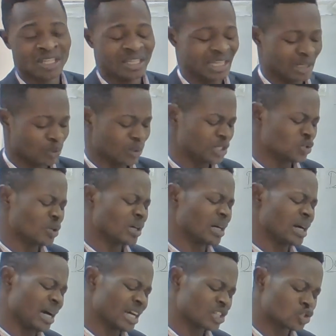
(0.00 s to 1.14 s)
Now, when you
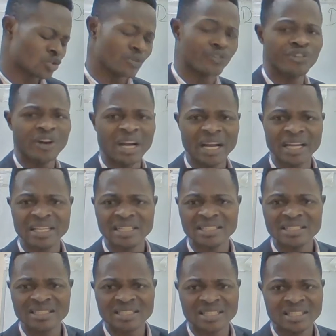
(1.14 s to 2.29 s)
are asked to
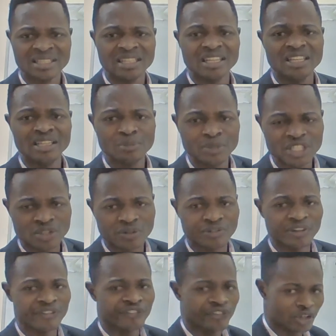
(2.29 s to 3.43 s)
find a limit of
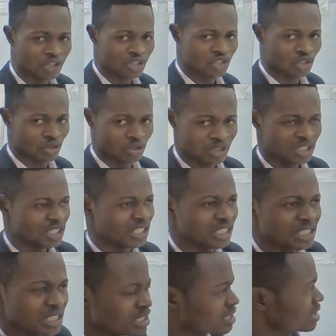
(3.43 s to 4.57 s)
a function,
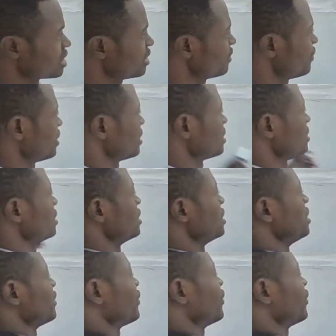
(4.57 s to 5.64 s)
it is given, the